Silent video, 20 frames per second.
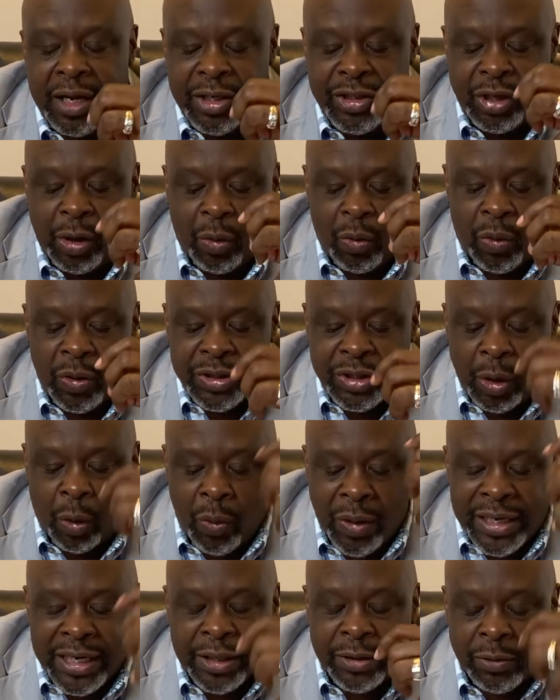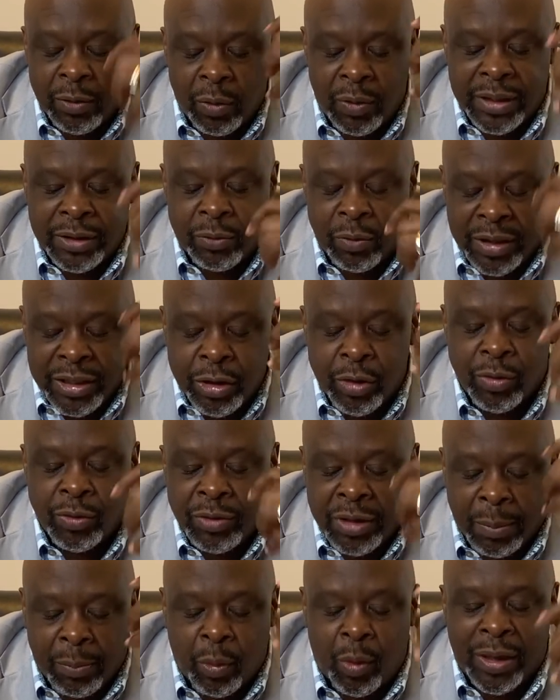So, so when it when, when you
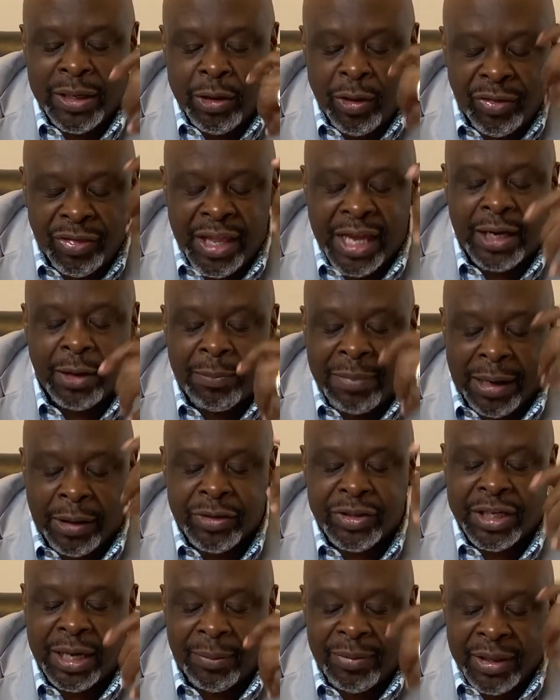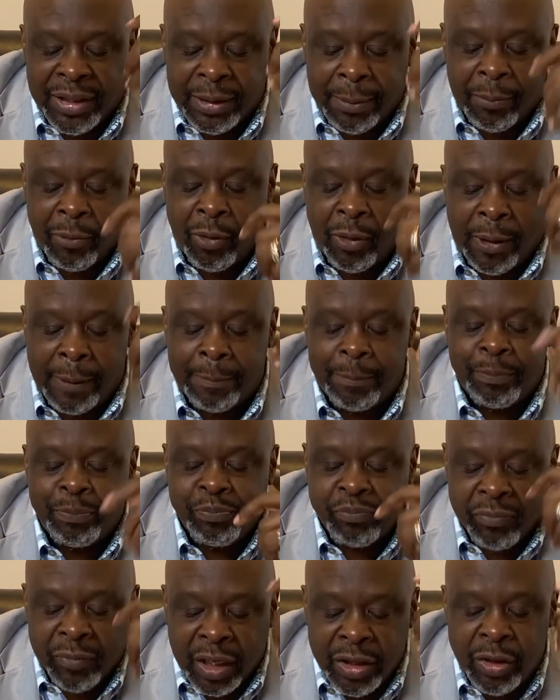the more you think about something, the more
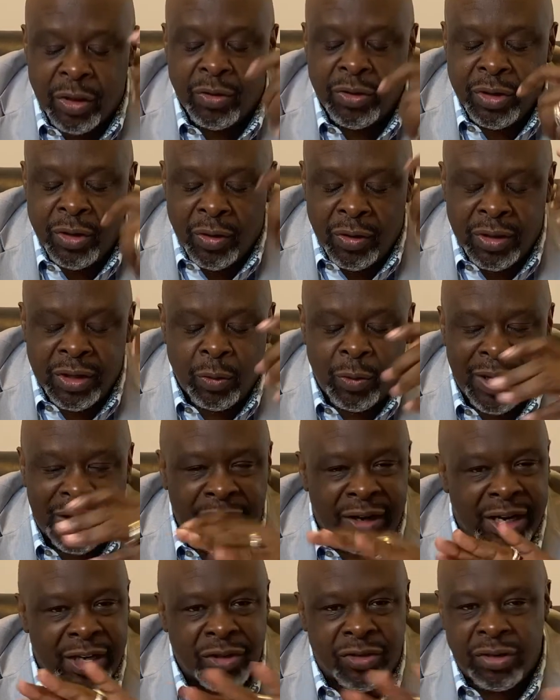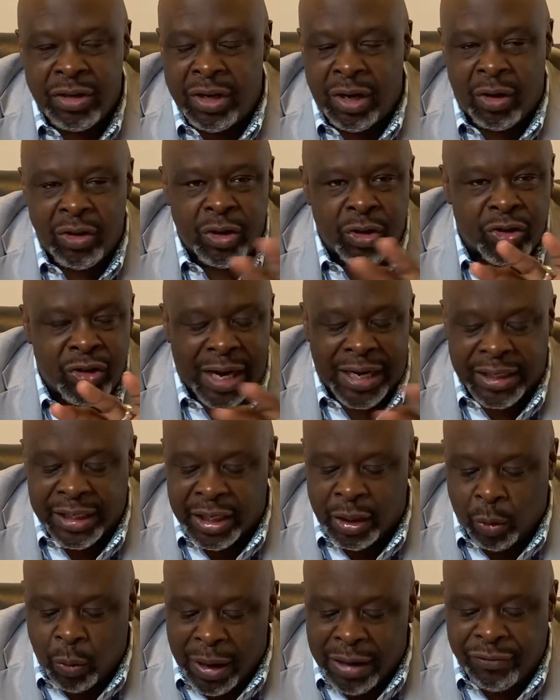you you whether it's you know you're trying to get
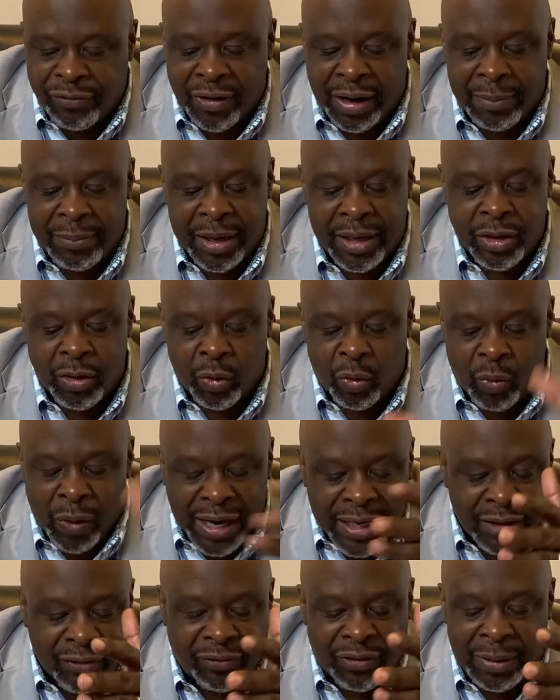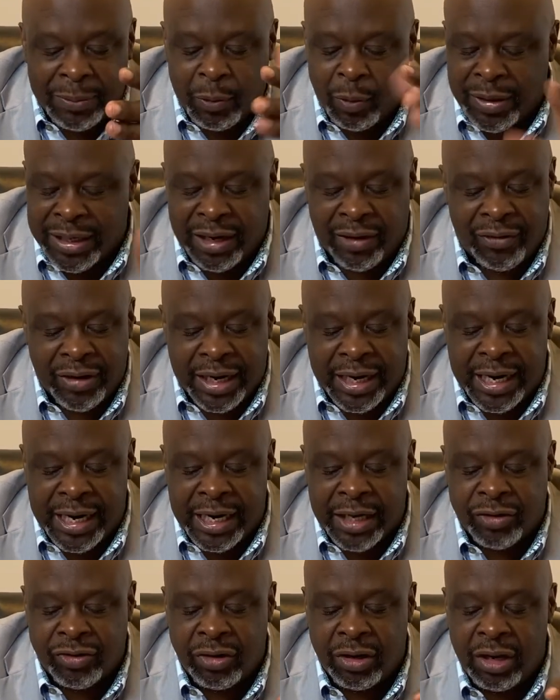away from it, you're running from it, whatever it
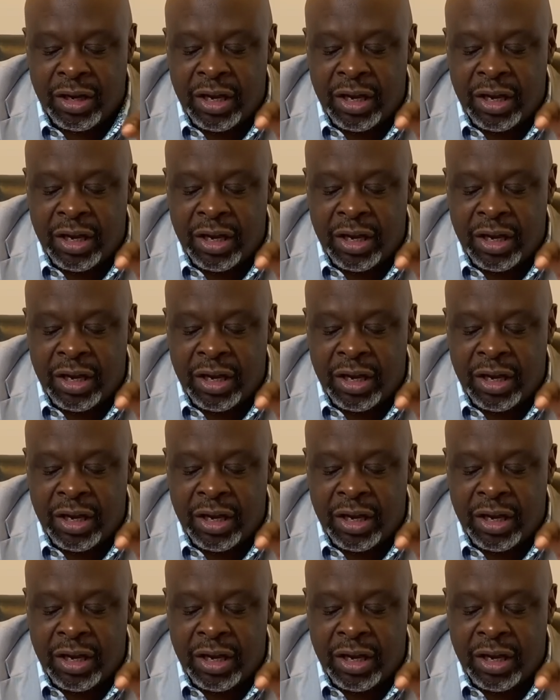is,